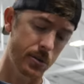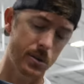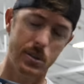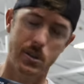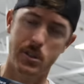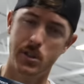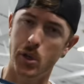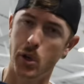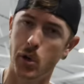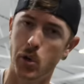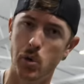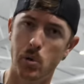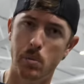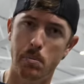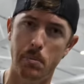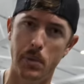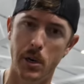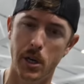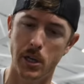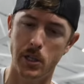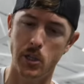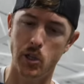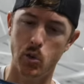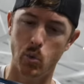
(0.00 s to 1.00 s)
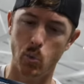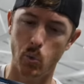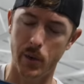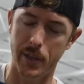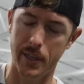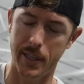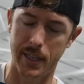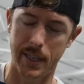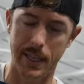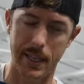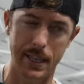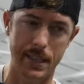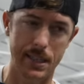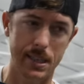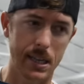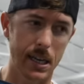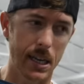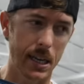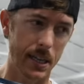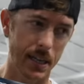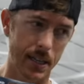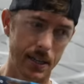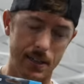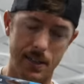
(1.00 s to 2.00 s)
so much with it. It's
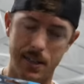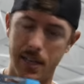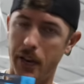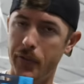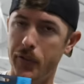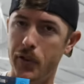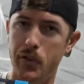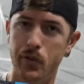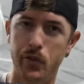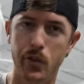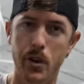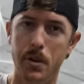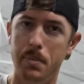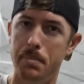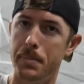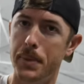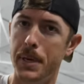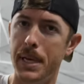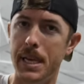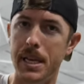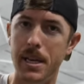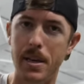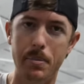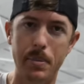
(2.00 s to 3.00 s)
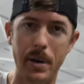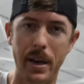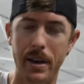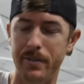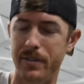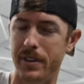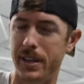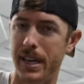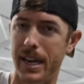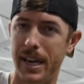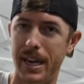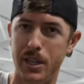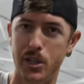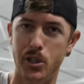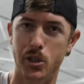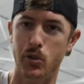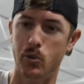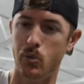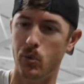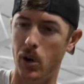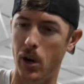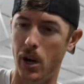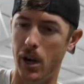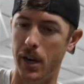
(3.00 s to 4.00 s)
like the seven foot medium heavy
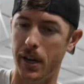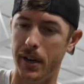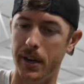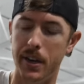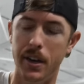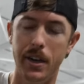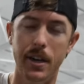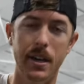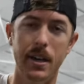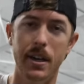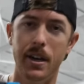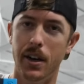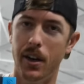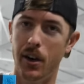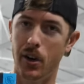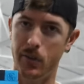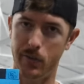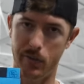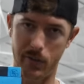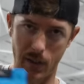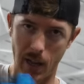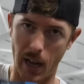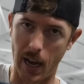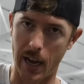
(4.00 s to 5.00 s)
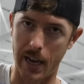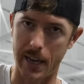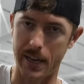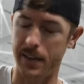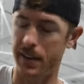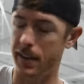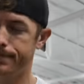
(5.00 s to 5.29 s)
action rod of line.